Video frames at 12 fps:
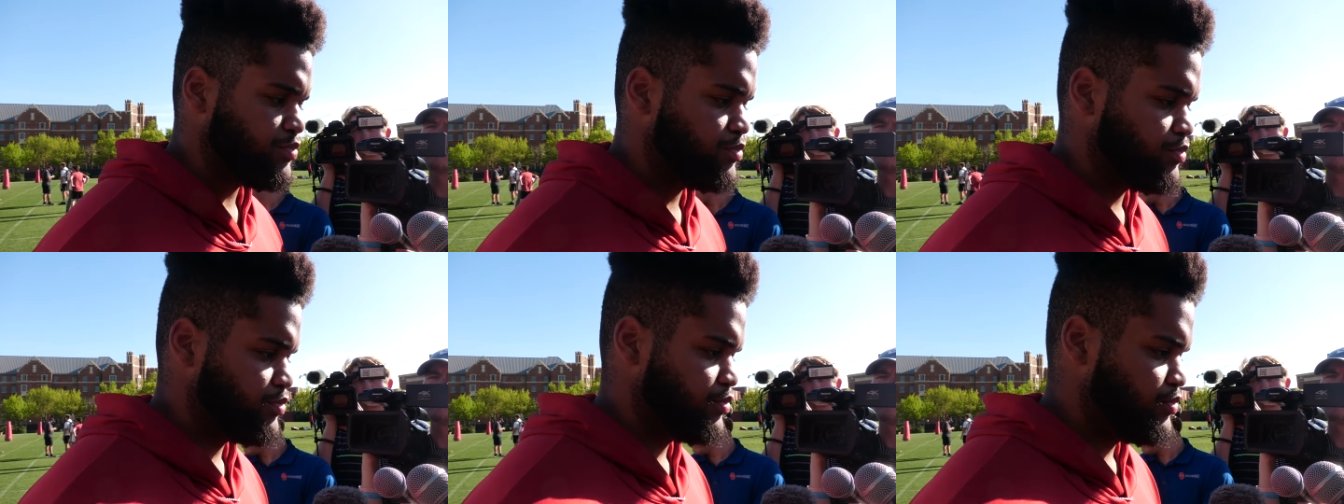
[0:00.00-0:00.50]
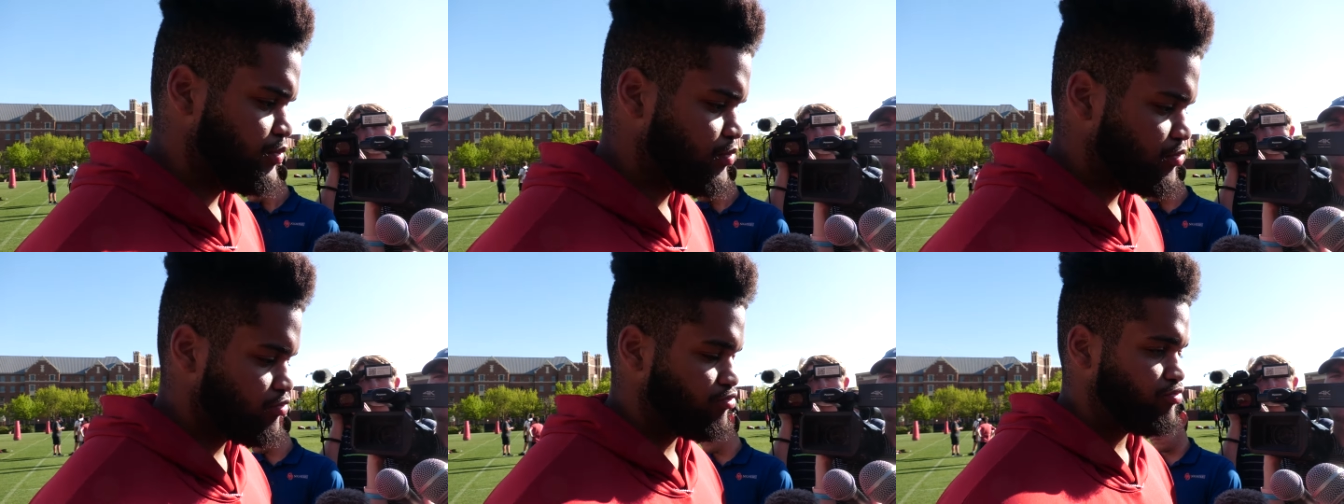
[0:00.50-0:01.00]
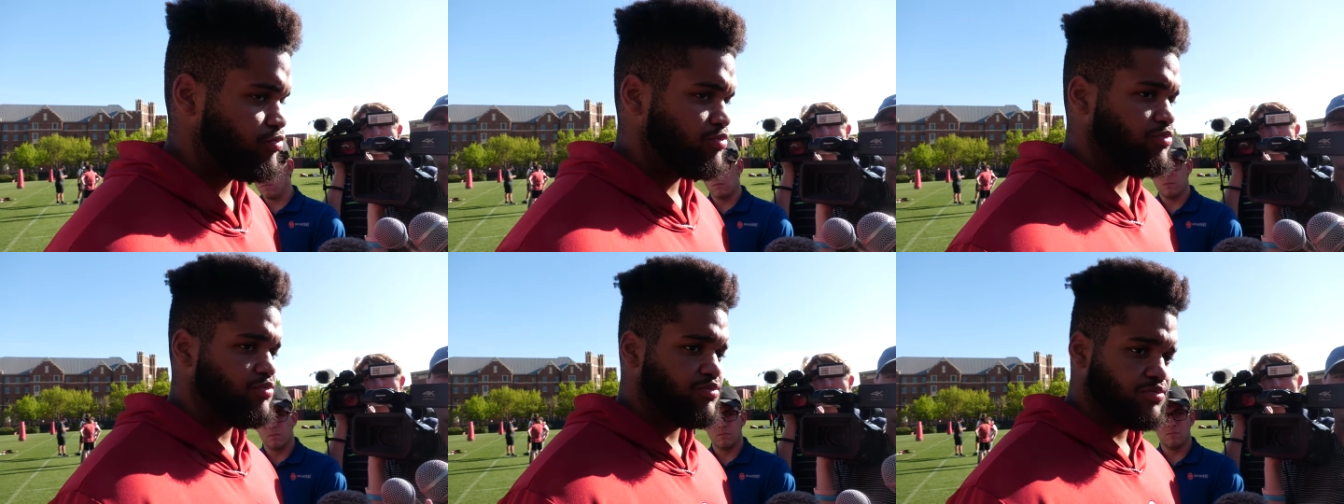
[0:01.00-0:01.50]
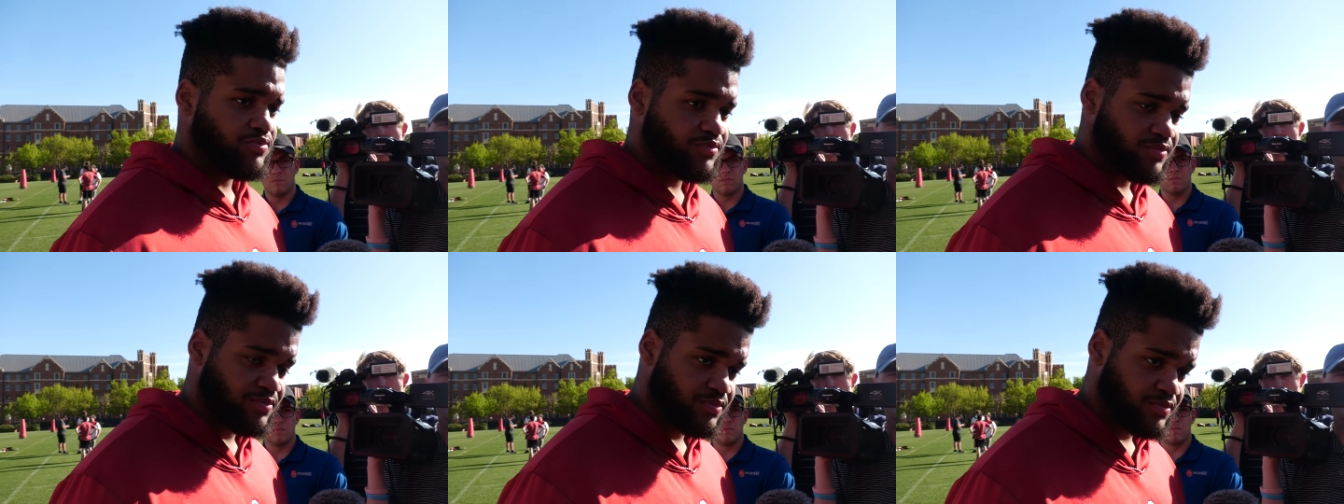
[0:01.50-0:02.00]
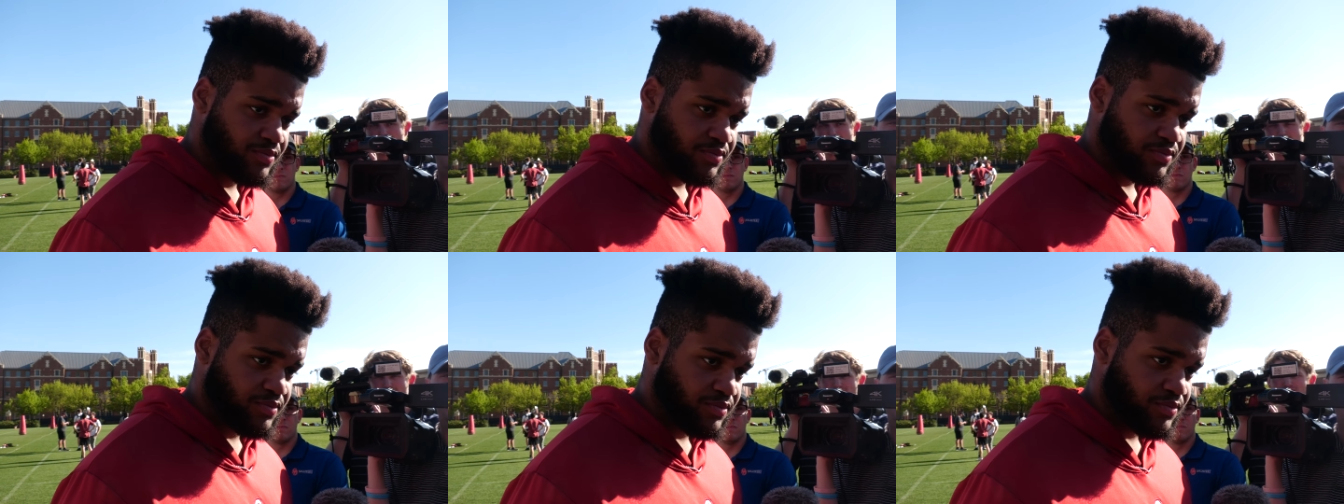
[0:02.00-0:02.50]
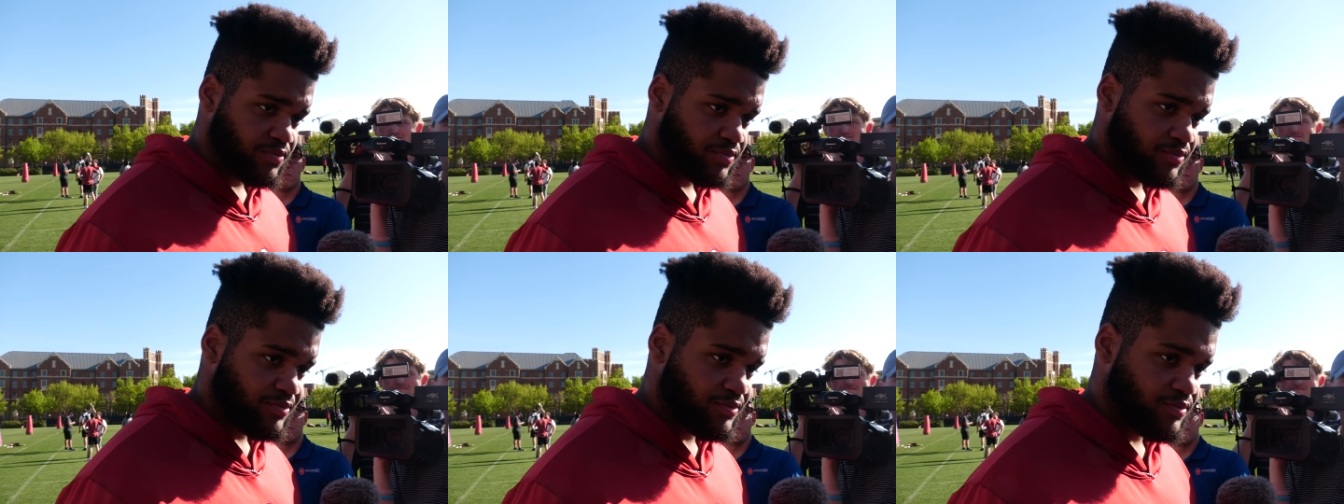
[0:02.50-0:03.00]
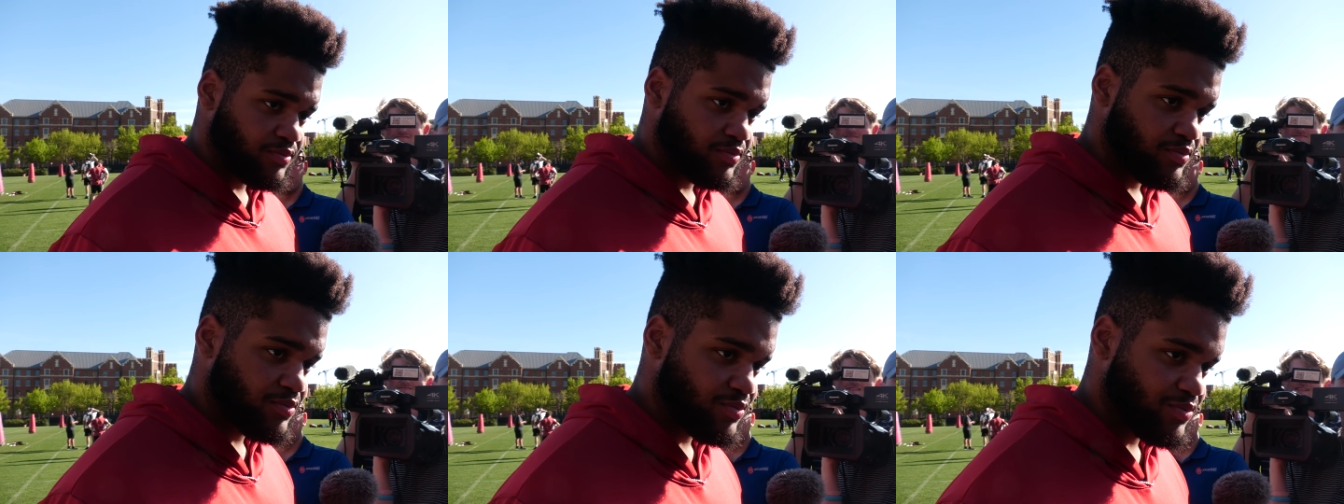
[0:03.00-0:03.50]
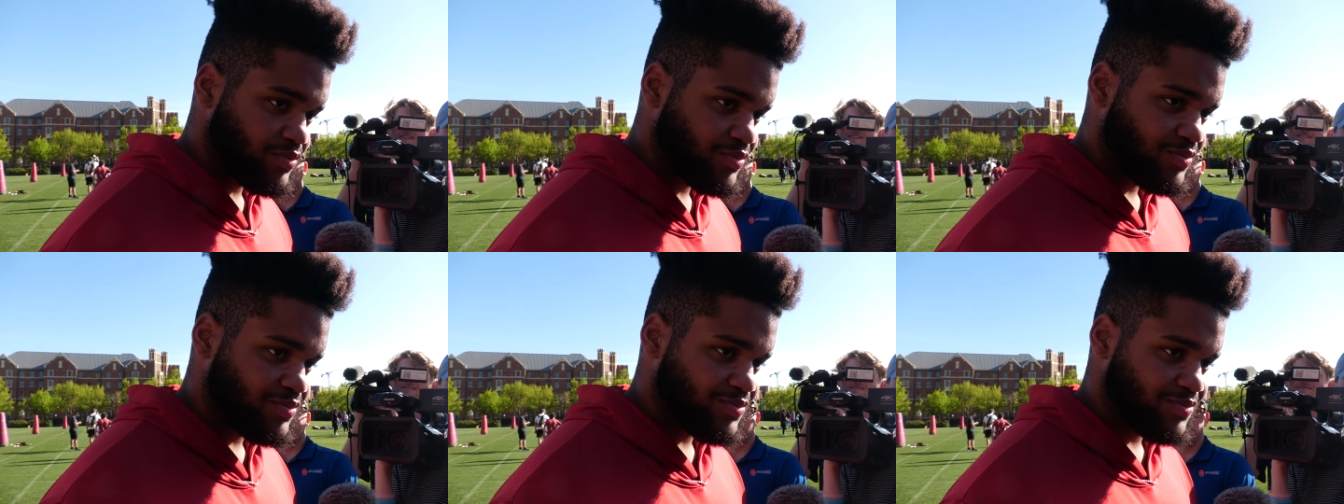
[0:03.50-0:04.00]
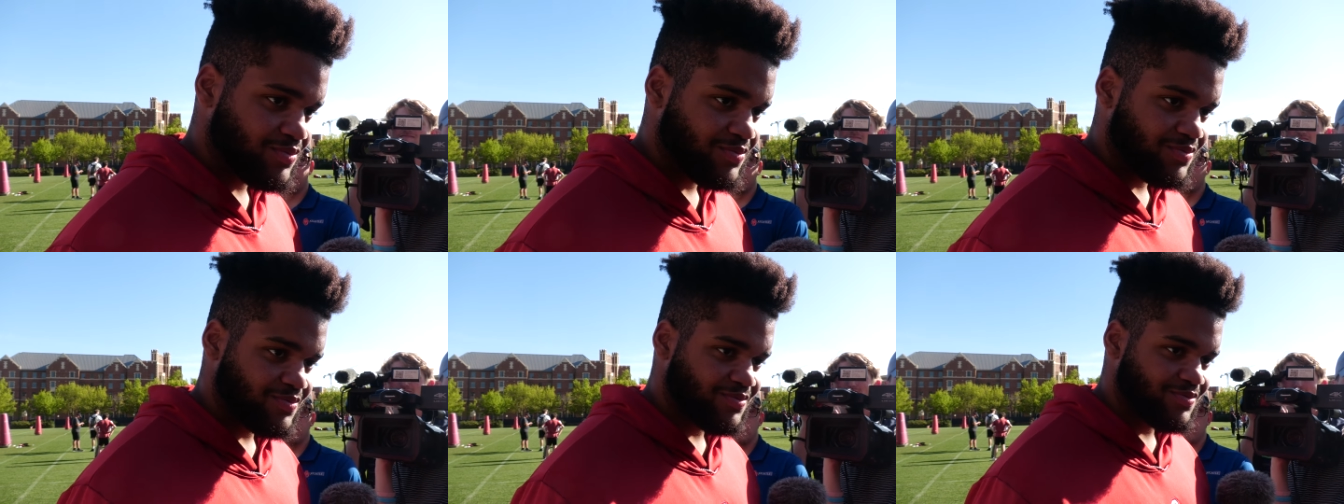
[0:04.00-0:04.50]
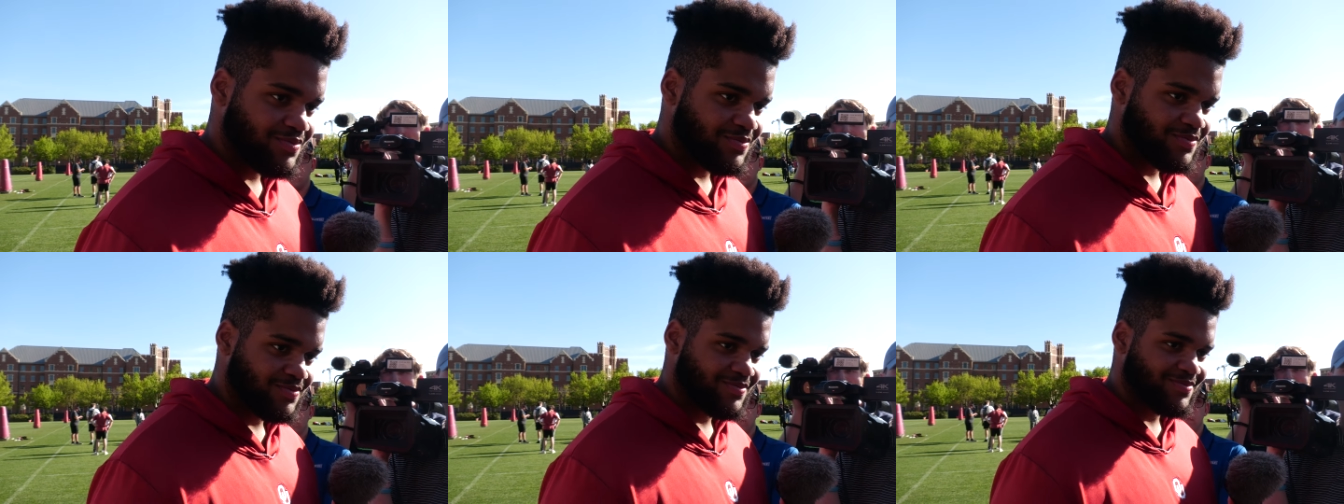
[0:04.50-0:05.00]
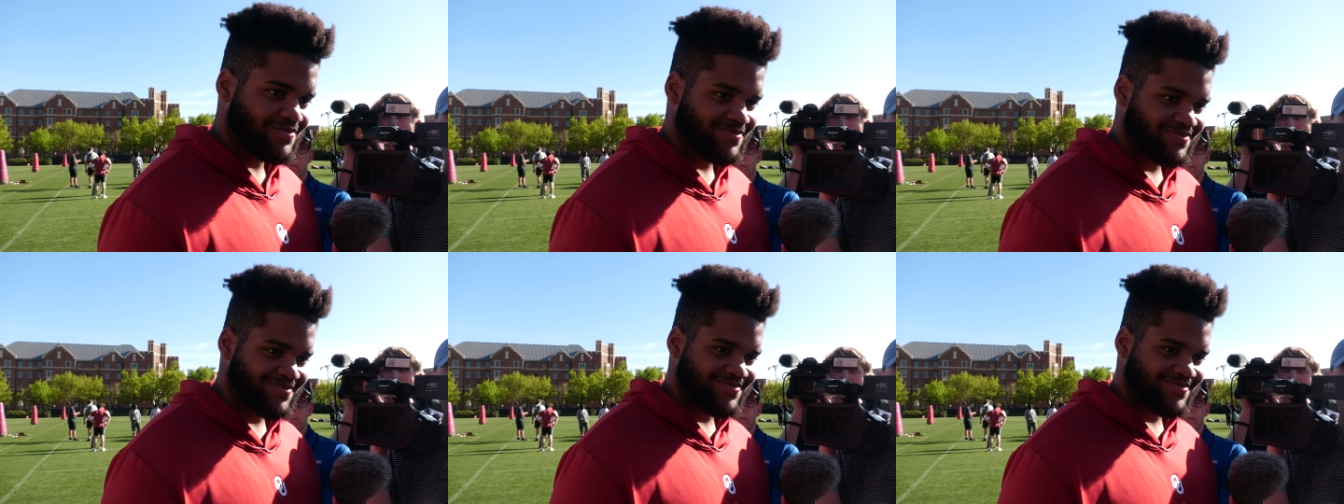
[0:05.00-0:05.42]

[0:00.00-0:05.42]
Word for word: now that you kind of got the coach's eye, what have you seen from you that defensive tackle?